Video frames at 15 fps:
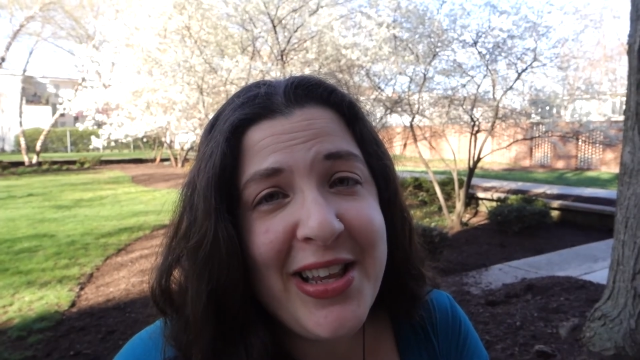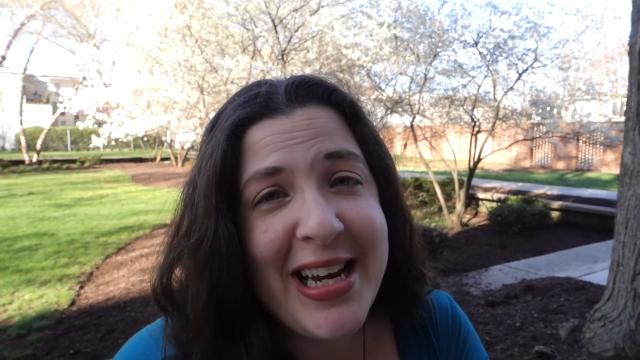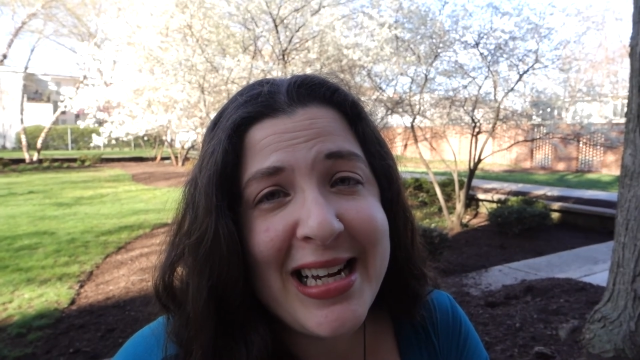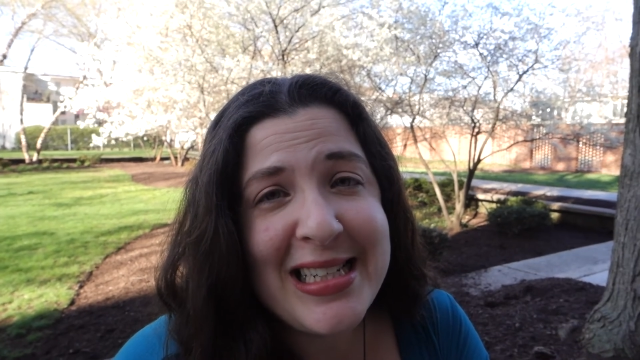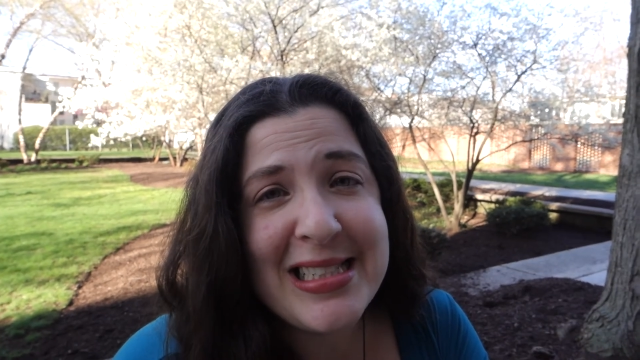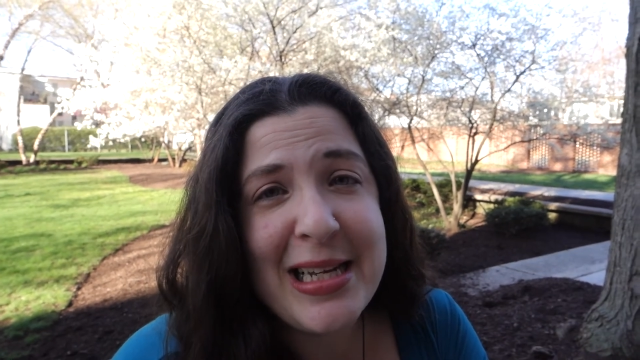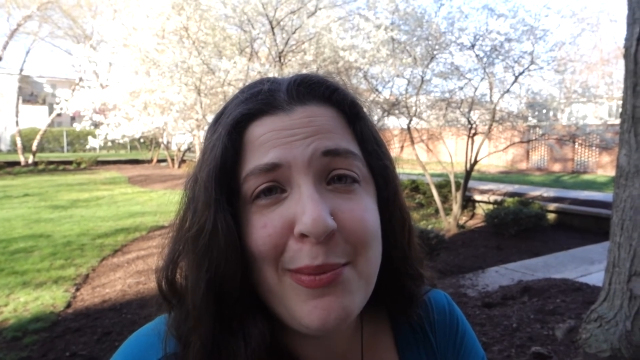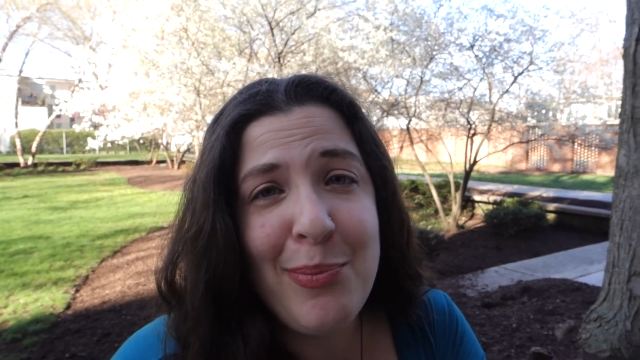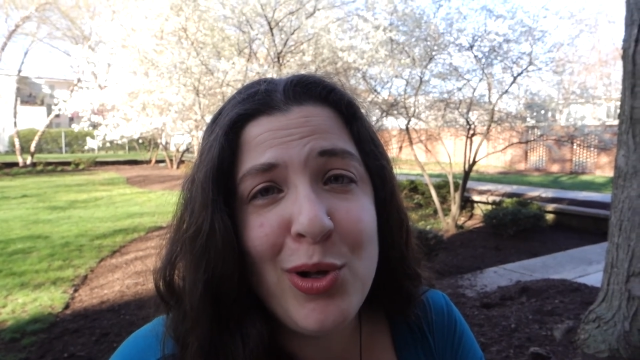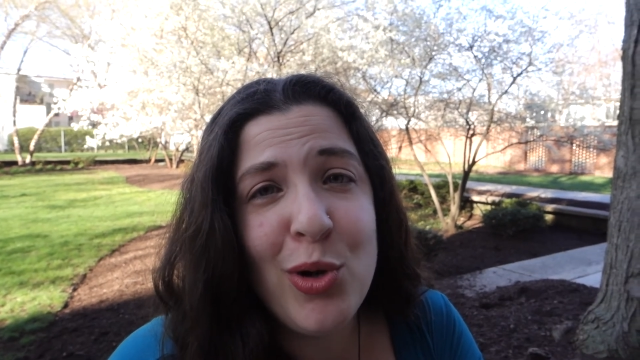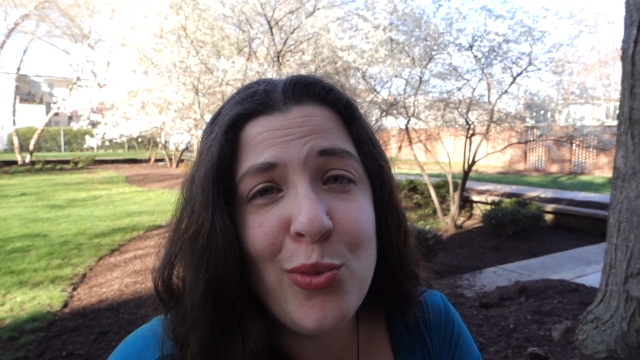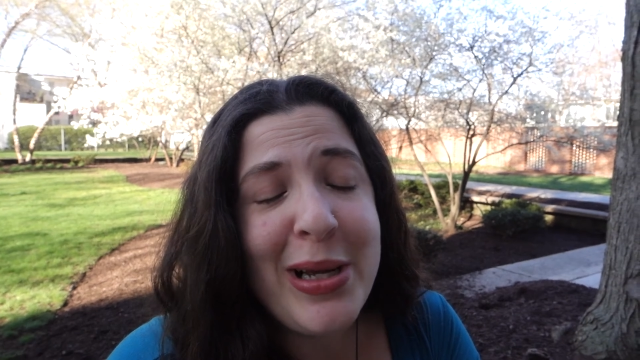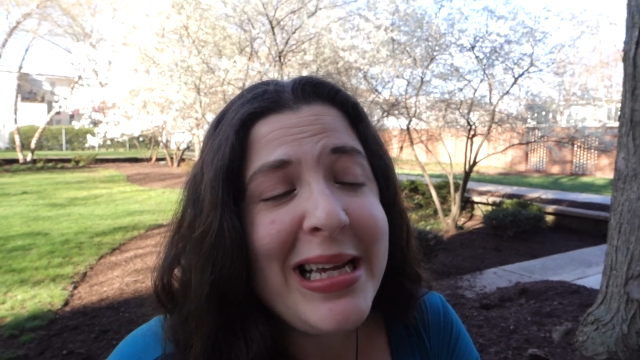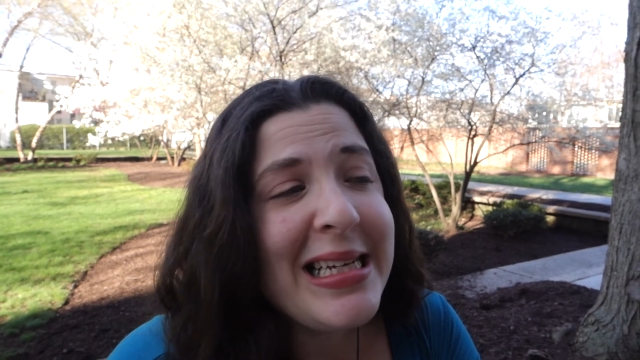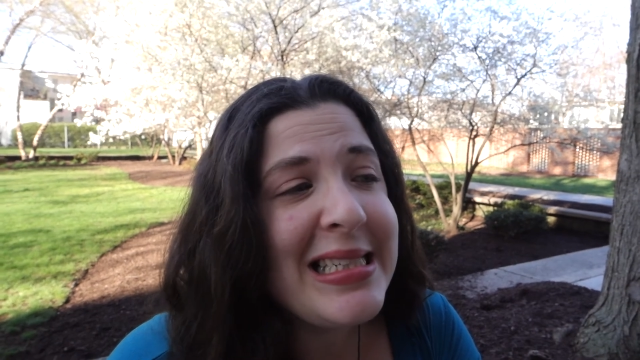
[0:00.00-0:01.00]
the next couple
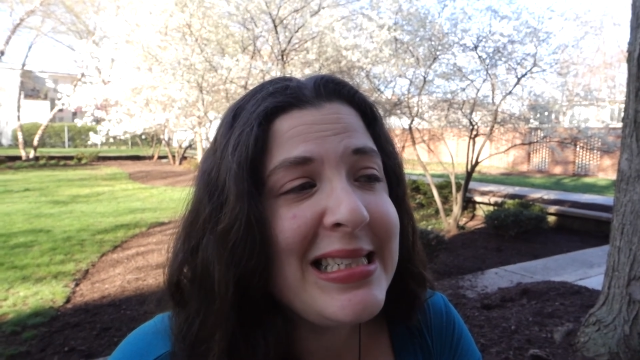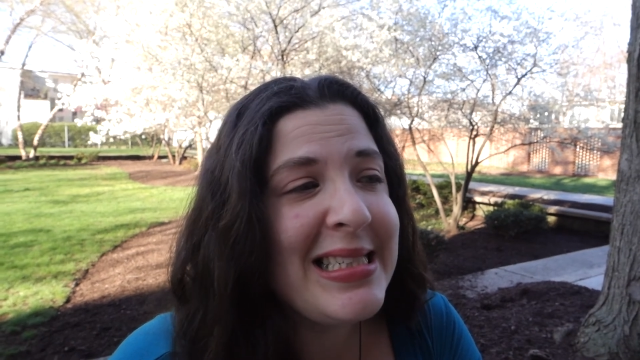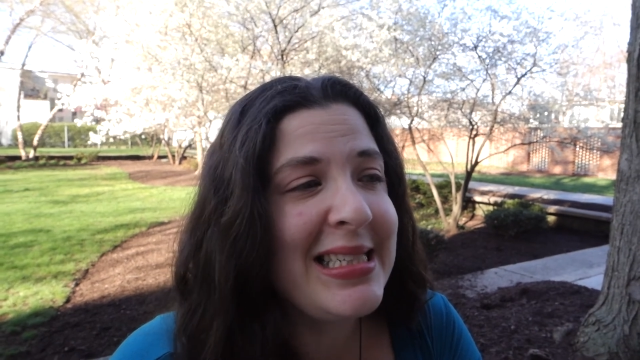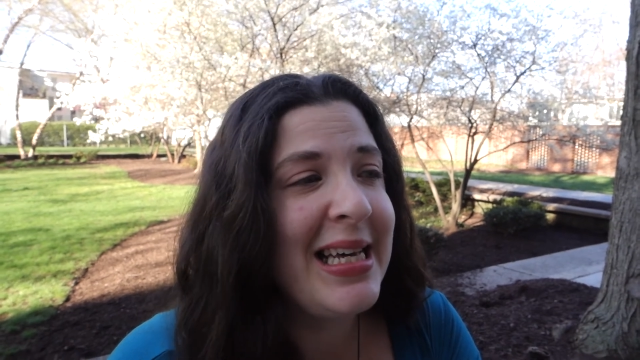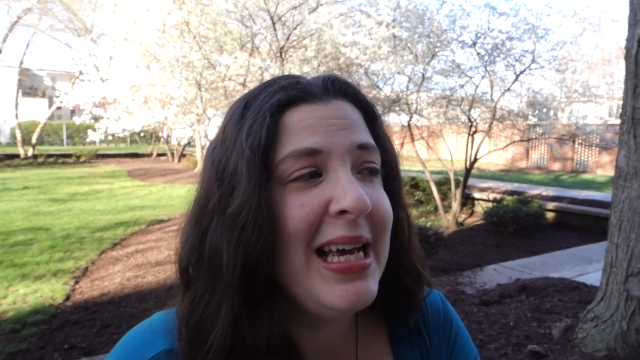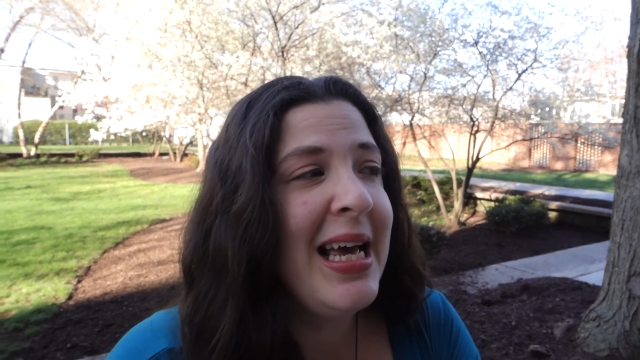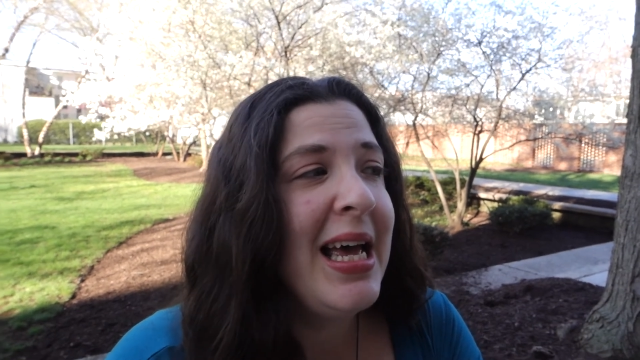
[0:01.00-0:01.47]
of weeks.